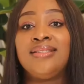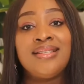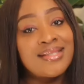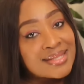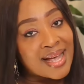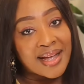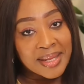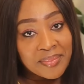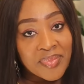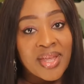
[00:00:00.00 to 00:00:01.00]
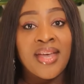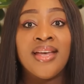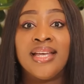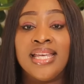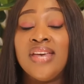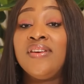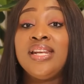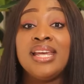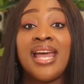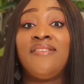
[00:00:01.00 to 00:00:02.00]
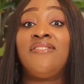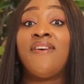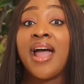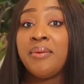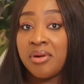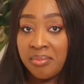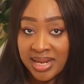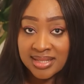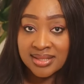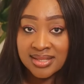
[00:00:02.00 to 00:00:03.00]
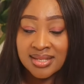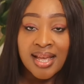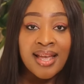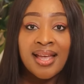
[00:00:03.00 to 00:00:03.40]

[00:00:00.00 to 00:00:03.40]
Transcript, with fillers: and this time, given the environment